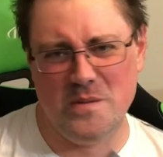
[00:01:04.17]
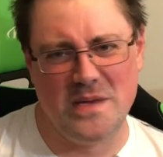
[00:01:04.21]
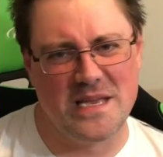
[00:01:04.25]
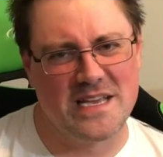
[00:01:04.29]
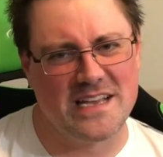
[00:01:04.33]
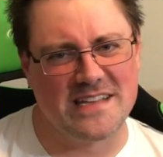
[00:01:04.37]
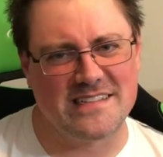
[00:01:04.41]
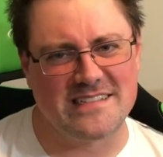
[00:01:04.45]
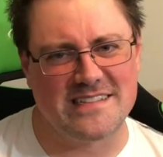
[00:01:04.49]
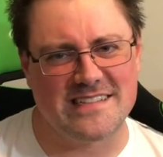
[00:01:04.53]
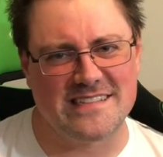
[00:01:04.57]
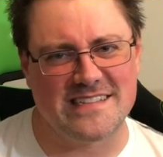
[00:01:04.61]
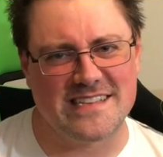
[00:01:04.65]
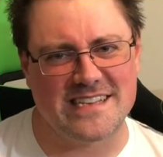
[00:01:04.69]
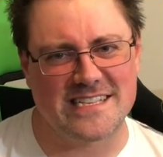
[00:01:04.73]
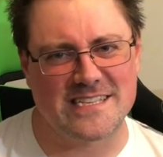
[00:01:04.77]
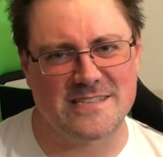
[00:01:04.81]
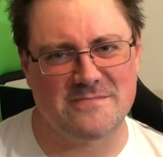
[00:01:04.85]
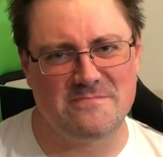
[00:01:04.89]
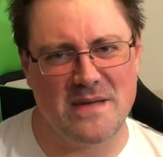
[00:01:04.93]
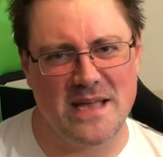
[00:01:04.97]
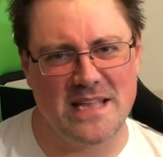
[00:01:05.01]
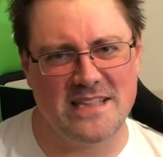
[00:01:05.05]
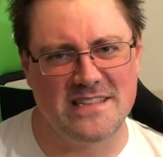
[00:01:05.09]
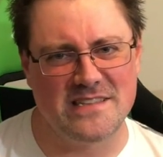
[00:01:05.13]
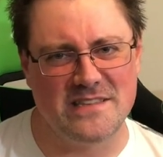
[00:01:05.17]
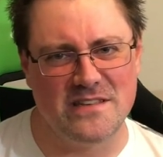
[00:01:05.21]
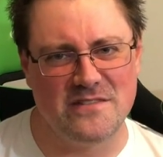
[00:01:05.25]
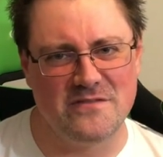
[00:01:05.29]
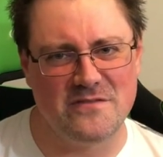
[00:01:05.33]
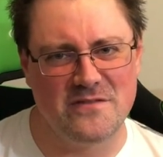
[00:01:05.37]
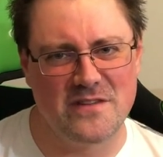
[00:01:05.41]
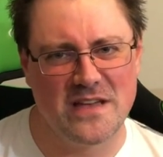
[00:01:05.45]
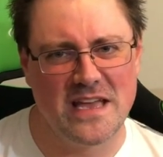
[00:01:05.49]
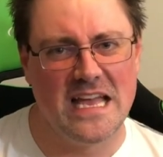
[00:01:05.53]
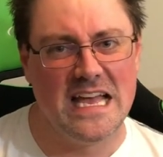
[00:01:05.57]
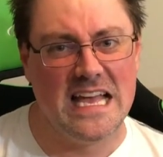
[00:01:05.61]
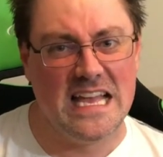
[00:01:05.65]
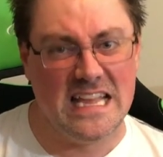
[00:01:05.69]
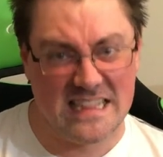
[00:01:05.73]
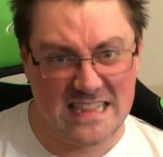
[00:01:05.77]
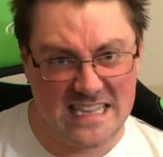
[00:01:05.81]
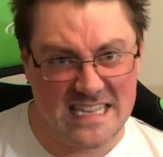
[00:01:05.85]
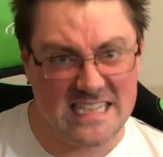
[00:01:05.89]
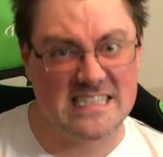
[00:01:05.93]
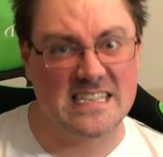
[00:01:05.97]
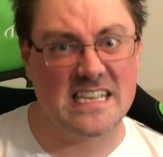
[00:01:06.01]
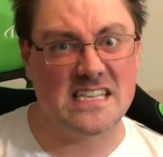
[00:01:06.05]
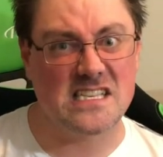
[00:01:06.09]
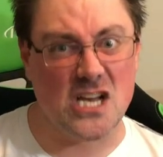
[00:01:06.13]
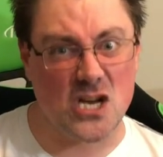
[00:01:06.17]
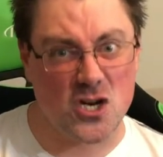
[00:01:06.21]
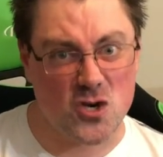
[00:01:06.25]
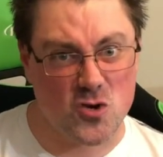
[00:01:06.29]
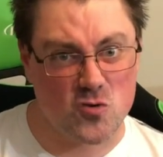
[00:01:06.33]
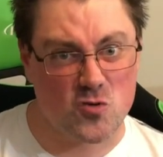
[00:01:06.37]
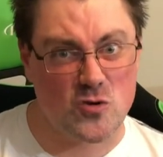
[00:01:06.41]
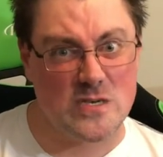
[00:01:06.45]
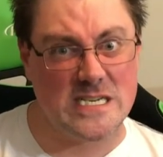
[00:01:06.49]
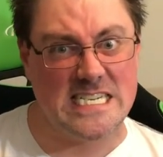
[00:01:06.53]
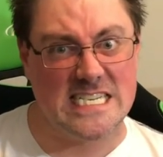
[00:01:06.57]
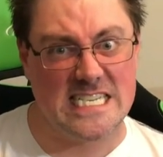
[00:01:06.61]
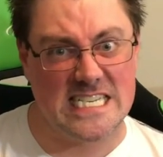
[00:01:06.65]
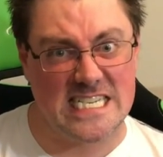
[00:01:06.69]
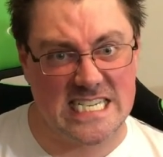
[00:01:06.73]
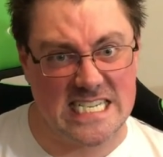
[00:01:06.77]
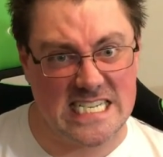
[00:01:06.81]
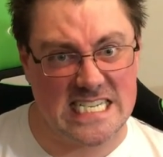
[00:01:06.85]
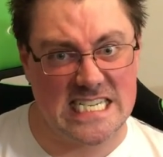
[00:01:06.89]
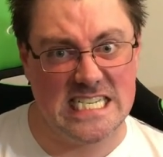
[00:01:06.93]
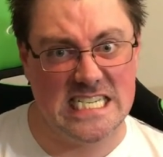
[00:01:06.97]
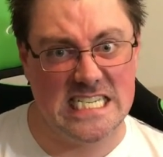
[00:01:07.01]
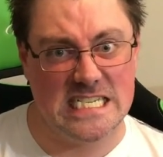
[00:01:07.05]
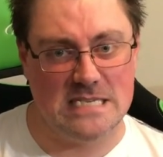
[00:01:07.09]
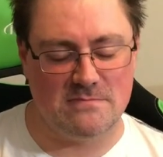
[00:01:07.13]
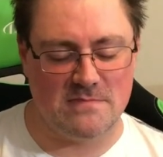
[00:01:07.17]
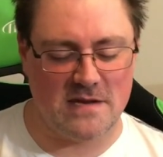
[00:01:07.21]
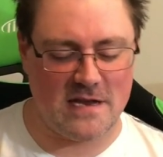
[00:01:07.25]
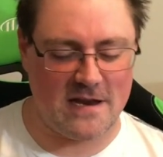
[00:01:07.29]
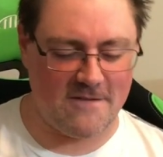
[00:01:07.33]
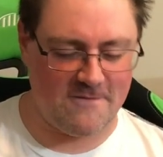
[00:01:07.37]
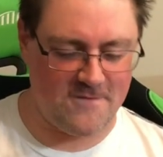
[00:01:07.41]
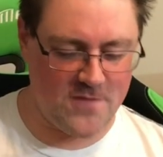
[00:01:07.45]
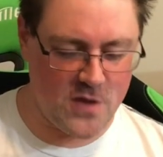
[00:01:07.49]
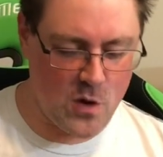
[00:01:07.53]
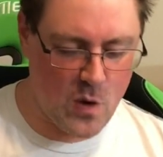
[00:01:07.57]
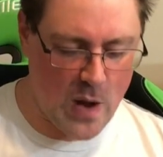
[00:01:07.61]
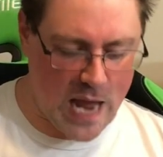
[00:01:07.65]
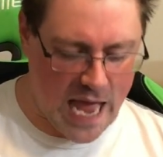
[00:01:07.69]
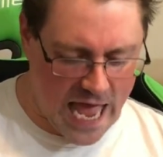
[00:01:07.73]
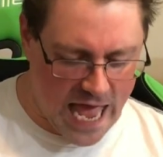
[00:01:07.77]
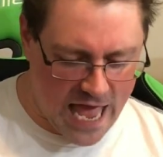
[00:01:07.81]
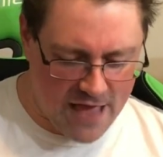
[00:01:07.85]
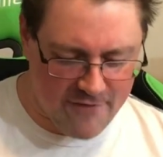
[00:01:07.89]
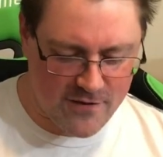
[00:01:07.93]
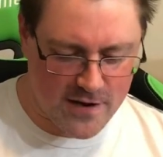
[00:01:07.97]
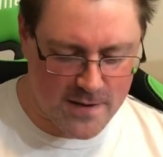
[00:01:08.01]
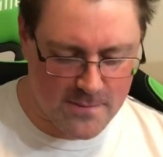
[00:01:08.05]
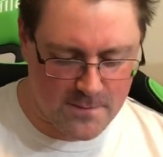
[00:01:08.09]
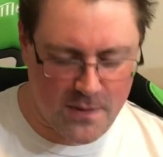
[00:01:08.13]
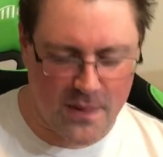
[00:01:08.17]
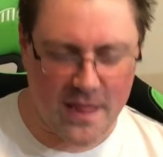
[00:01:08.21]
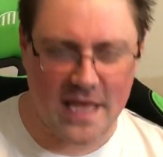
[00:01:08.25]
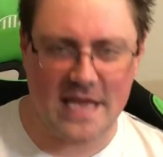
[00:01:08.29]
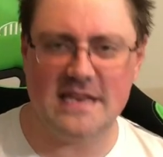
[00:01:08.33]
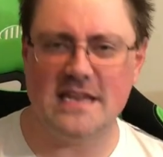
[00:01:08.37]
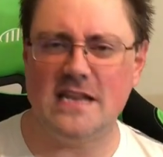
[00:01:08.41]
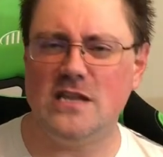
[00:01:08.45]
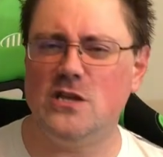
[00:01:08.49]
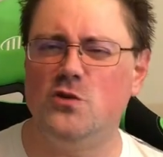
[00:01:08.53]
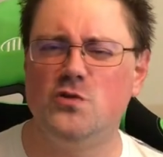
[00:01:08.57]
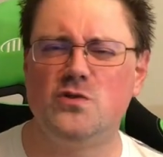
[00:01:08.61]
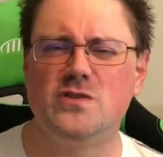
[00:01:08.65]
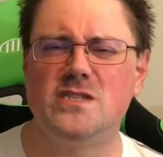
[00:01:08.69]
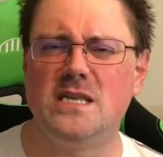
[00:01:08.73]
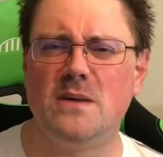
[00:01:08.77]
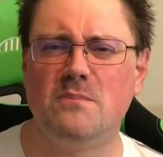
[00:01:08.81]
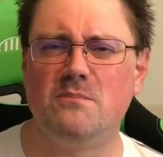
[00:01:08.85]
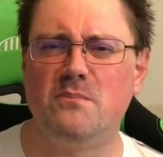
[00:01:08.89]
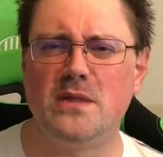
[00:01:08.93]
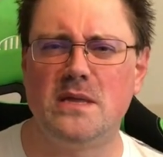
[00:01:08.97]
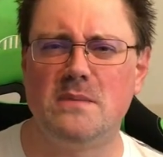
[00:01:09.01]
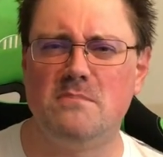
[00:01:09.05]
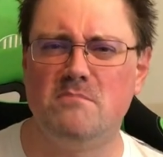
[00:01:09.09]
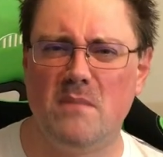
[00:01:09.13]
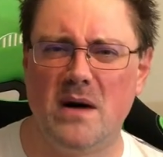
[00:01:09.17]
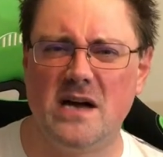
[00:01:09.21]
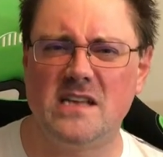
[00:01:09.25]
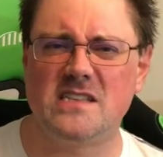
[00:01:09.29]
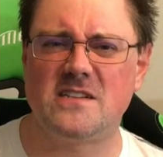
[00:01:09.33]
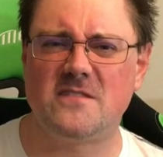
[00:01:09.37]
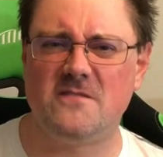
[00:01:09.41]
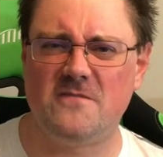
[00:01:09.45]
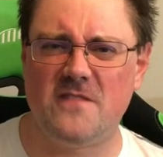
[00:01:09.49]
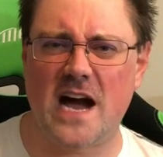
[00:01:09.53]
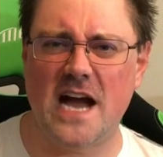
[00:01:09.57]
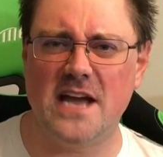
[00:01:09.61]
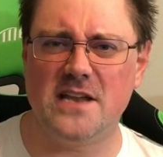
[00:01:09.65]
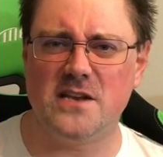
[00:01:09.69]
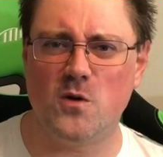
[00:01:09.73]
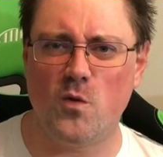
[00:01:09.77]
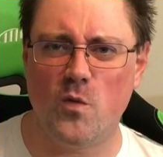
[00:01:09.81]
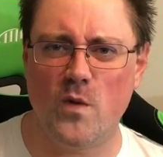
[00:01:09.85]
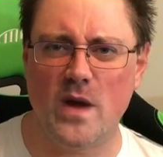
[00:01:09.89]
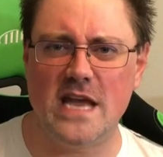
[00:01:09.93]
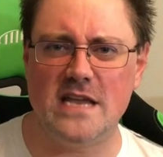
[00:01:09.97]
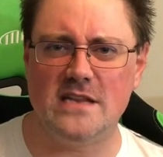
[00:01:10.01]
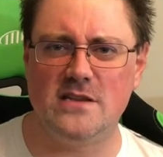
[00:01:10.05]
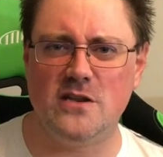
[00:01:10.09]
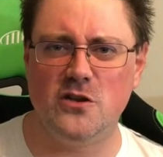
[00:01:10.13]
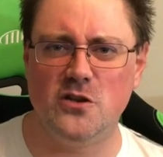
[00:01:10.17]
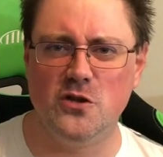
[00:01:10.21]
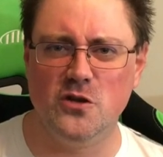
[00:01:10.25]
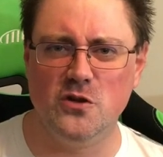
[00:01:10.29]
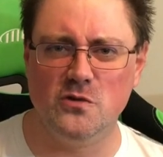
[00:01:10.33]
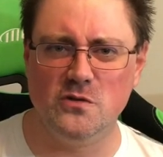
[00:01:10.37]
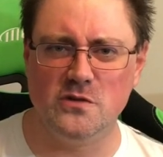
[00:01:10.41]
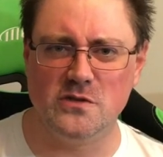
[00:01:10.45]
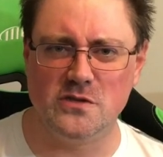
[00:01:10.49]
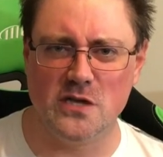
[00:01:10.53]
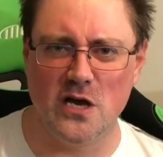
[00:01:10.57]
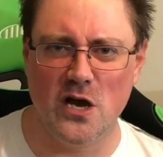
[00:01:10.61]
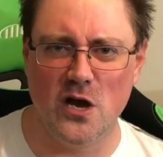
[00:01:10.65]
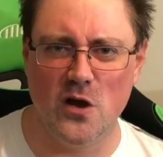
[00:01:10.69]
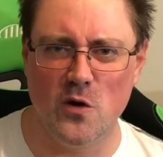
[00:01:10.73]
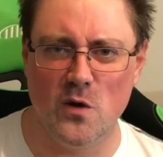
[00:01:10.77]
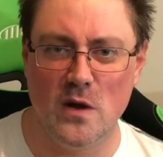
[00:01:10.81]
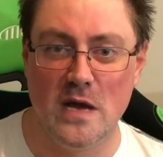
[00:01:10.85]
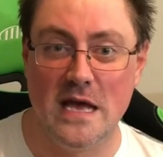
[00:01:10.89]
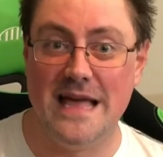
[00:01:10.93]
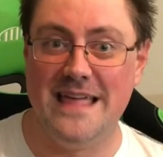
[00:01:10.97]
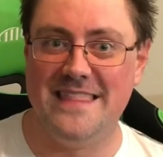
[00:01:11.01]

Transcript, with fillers: because it's expensive. This is a great game, and if you haven't played it, you simply must find a way to do so.